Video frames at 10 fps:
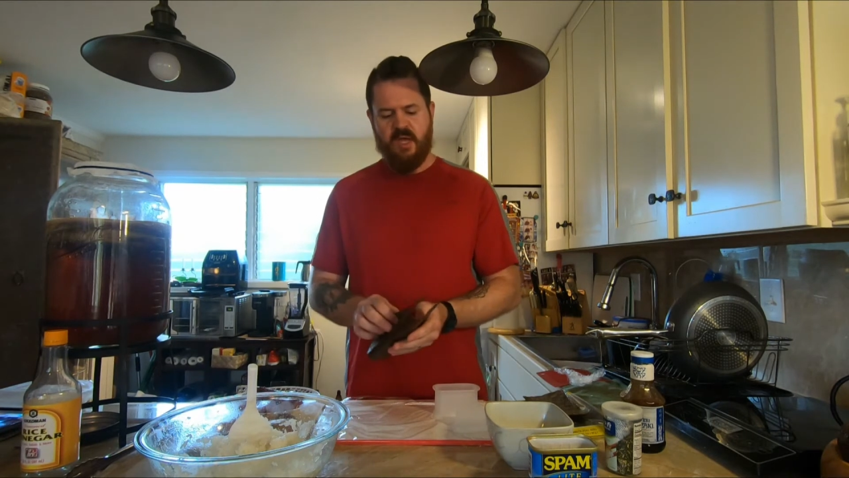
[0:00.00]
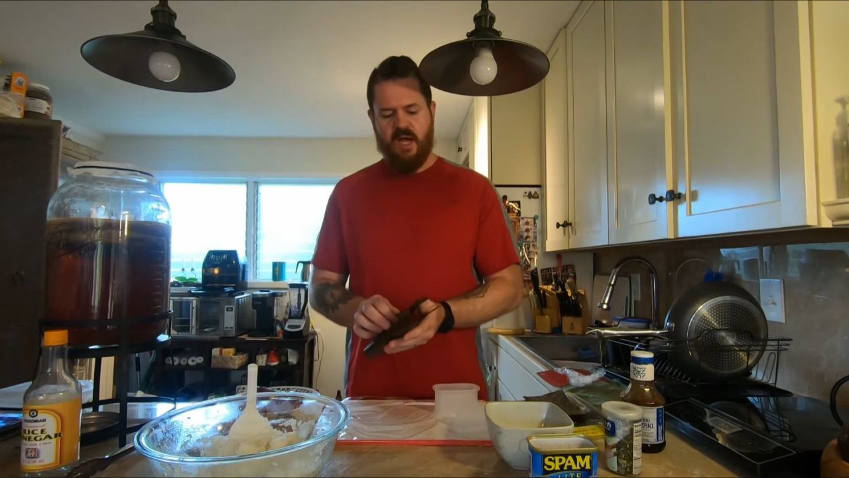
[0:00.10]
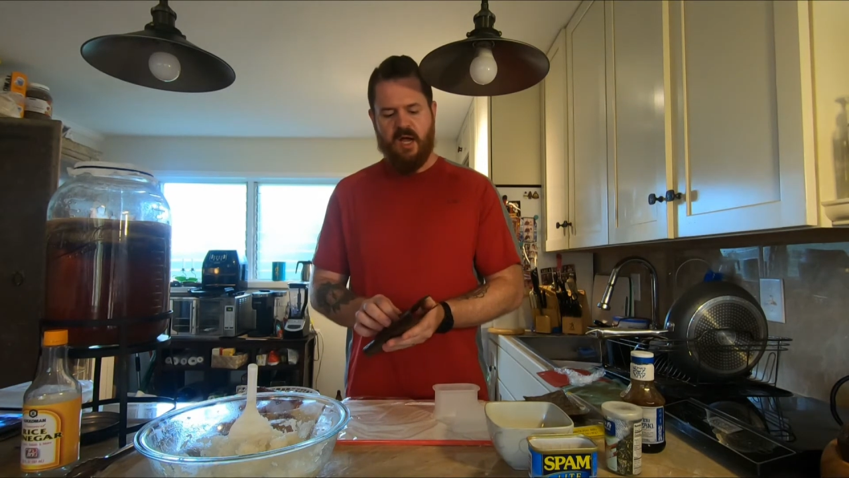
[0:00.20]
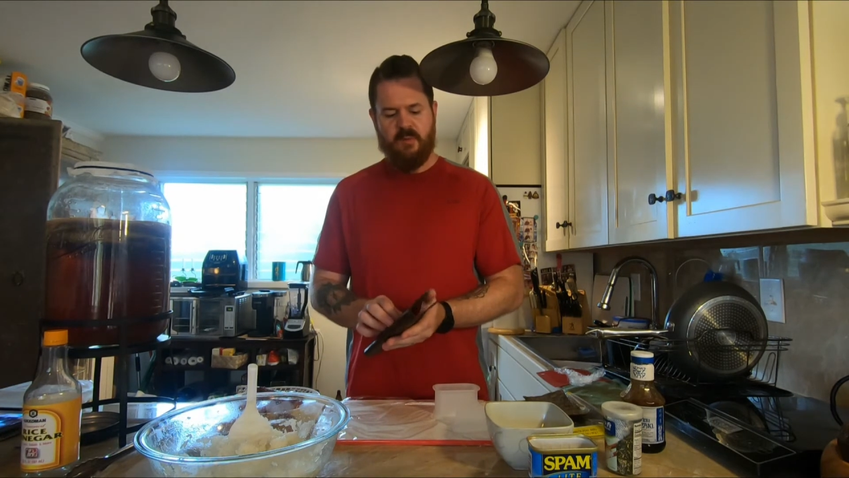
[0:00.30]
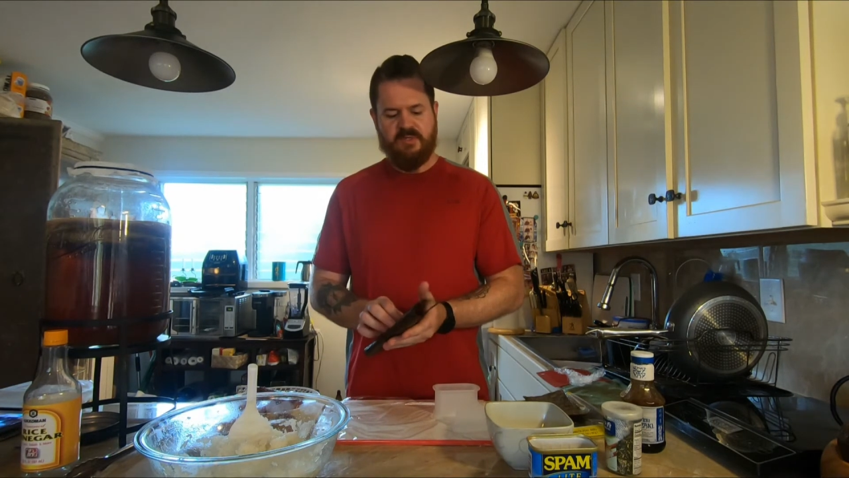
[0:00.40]

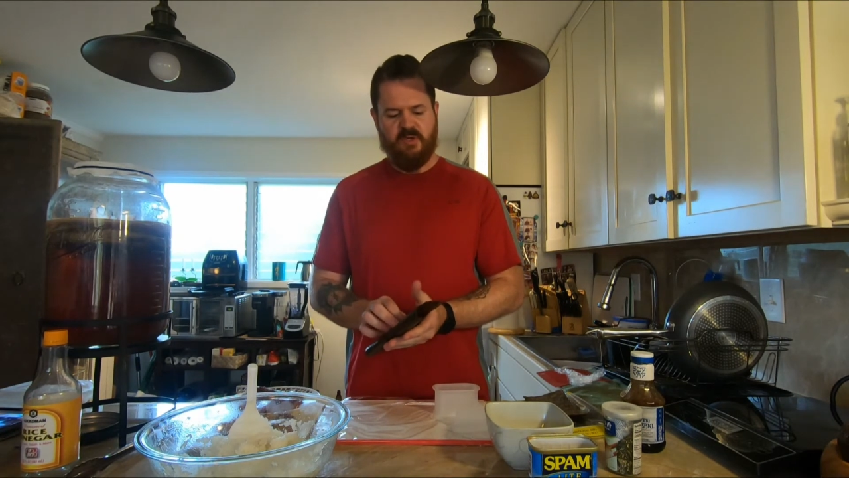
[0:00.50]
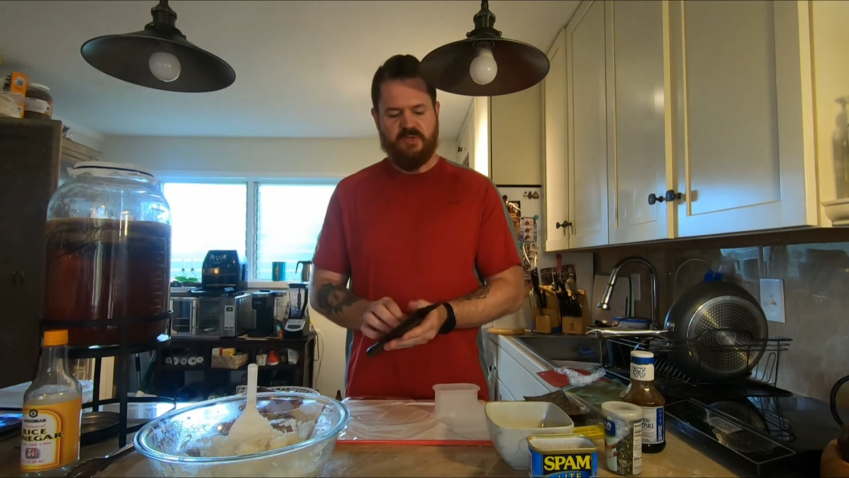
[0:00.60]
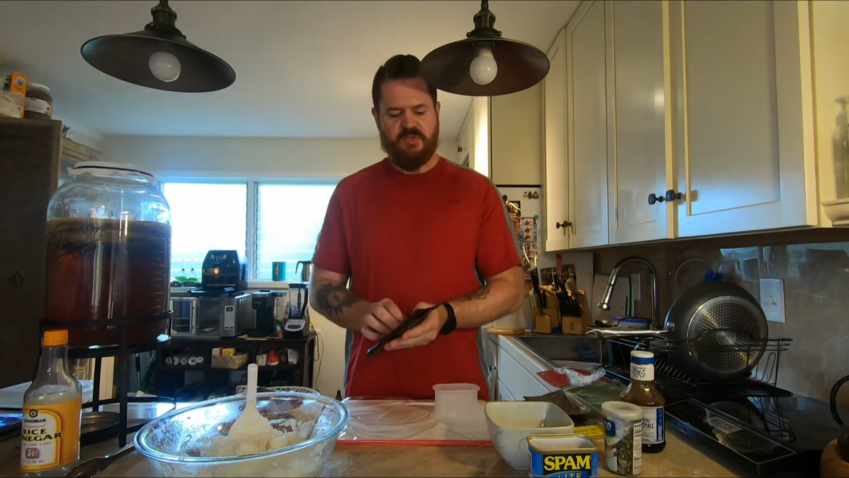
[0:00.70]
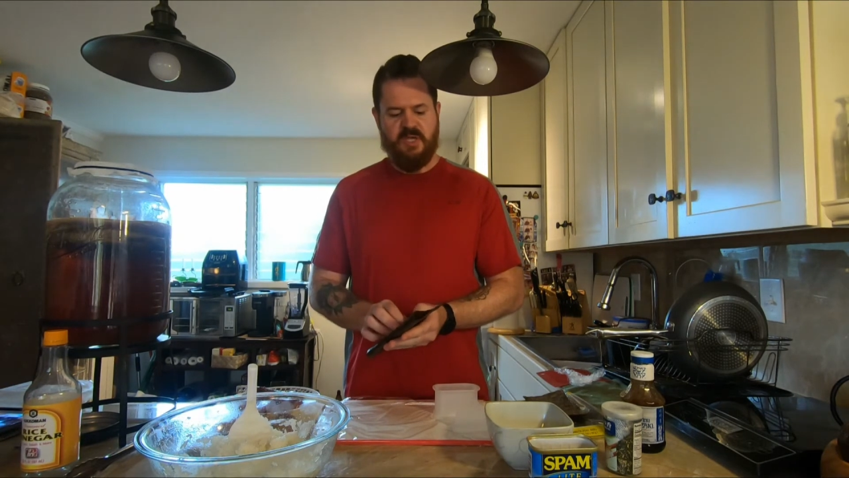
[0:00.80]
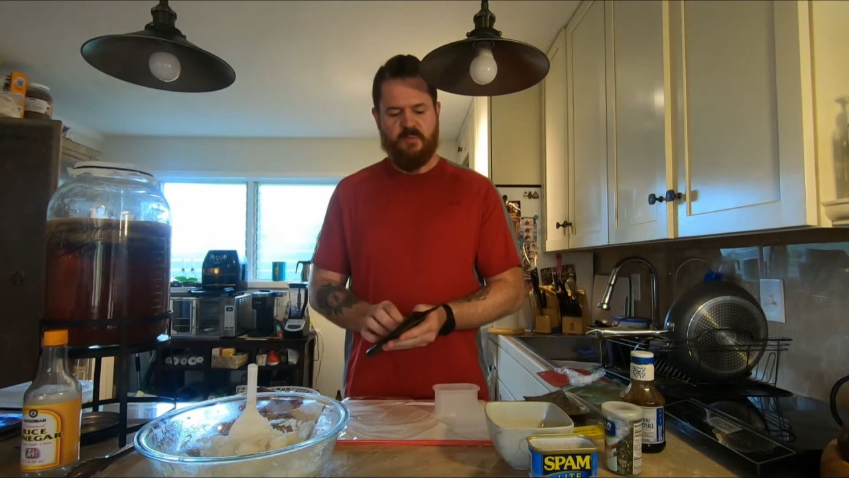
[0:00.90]
As long as
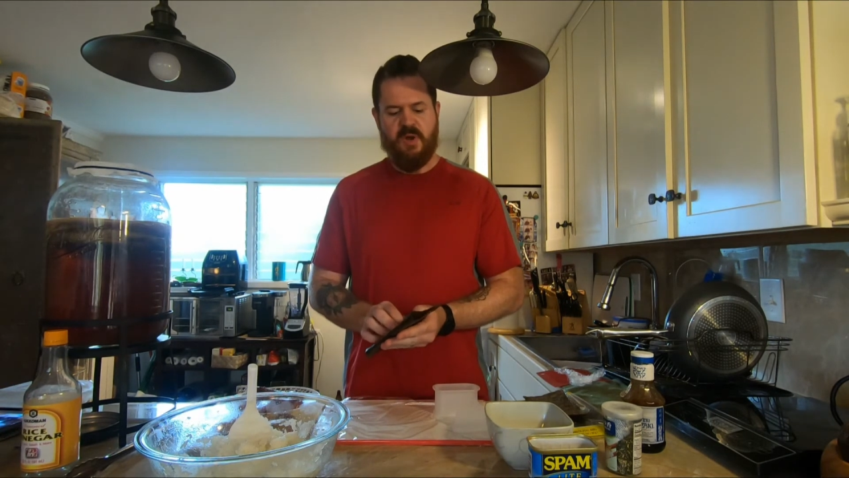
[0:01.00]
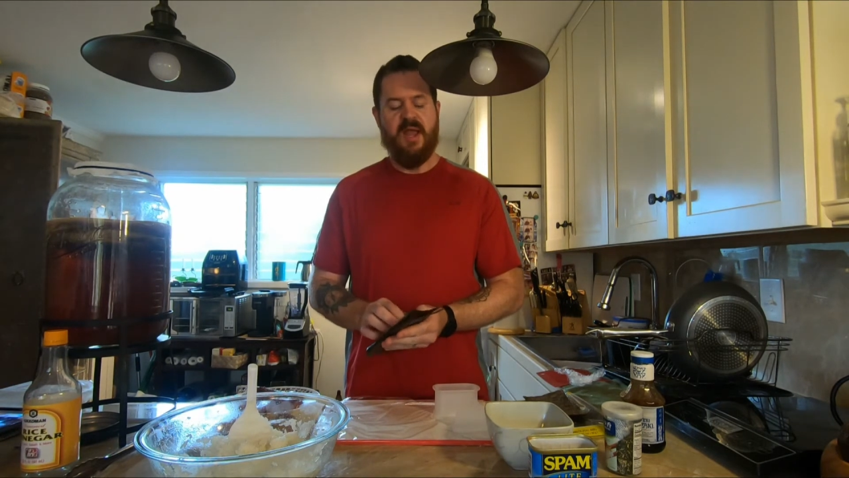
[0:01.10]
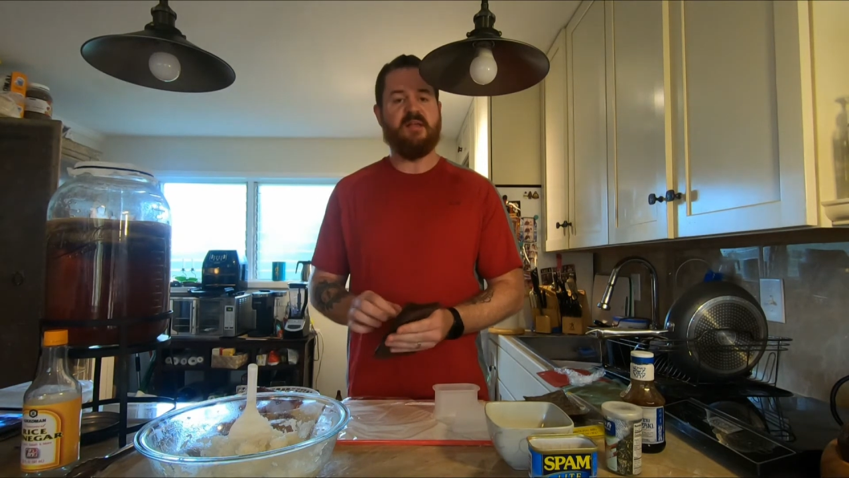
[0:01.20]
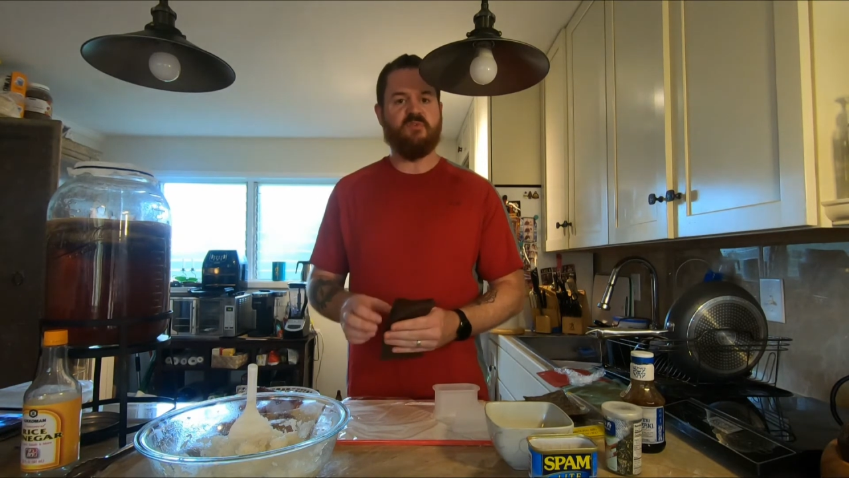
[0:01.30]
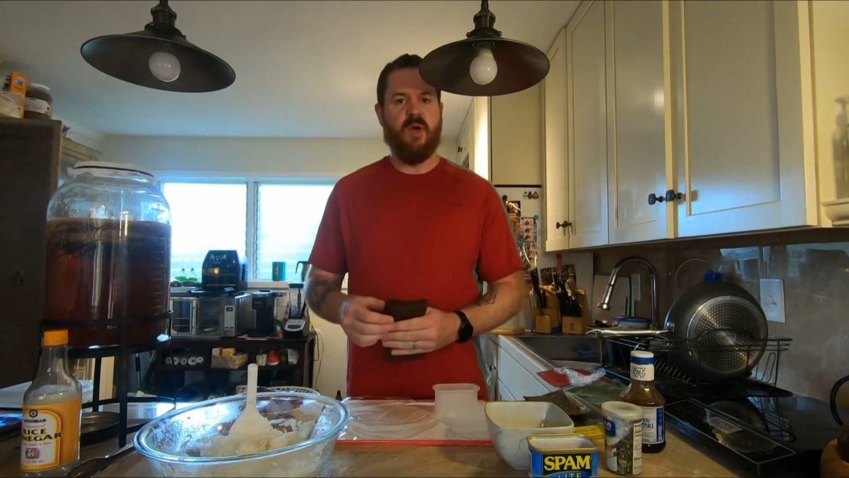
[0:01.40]
you keep your
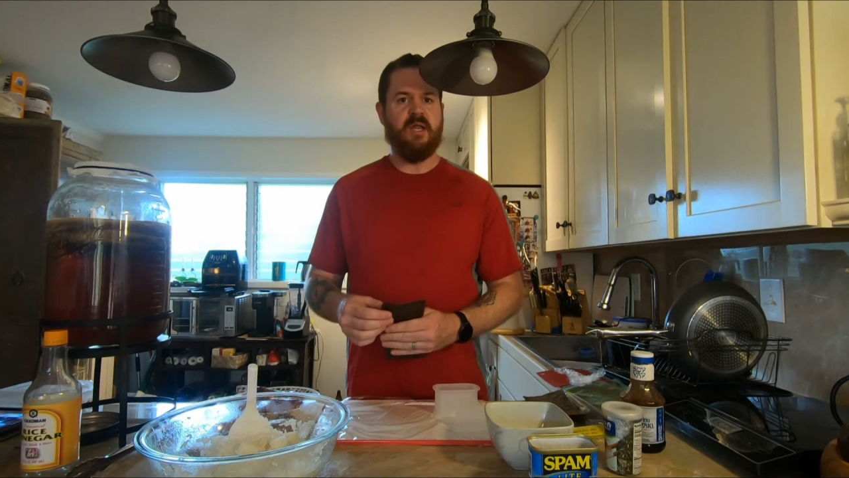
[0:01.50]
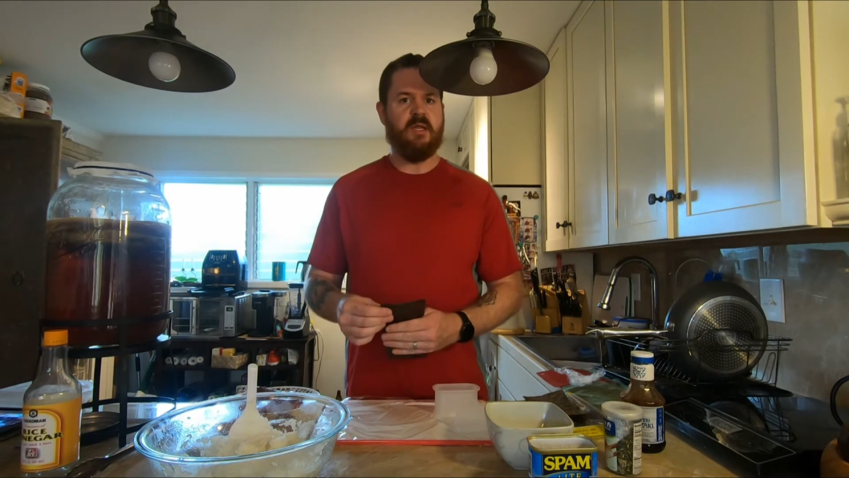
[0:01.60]
hands wet,